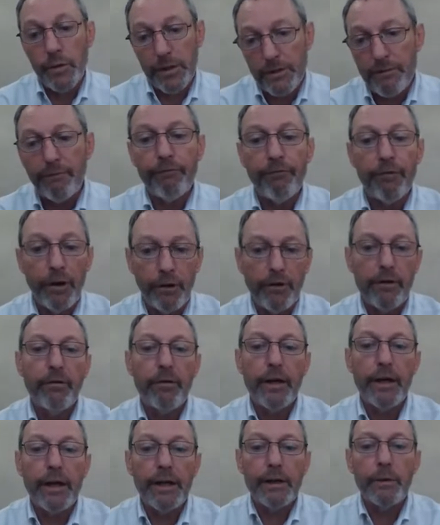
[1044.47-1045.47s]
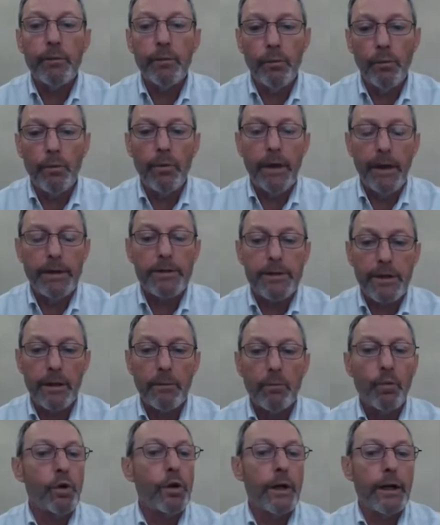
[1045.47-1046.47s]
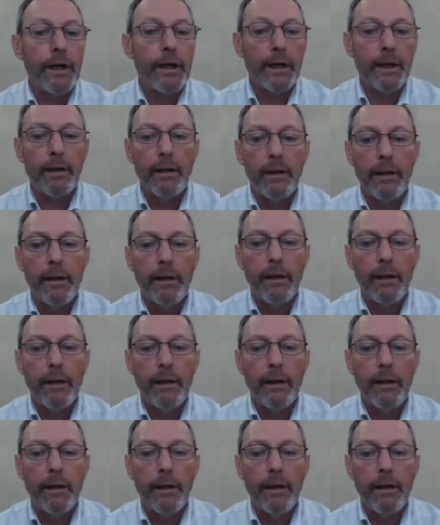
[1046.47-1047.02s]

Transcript: which very rarely ends up working